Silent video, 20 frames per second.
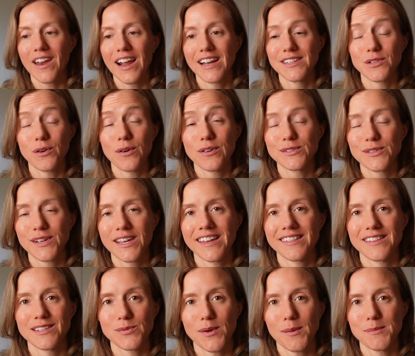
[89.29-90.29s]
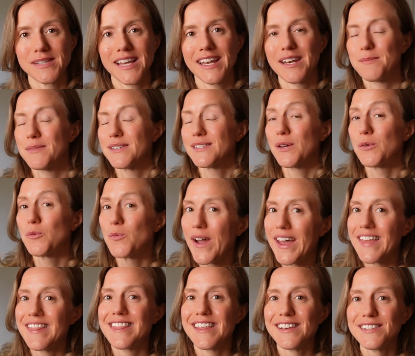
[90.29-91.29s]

And so I was looking at this website and I was like, wait,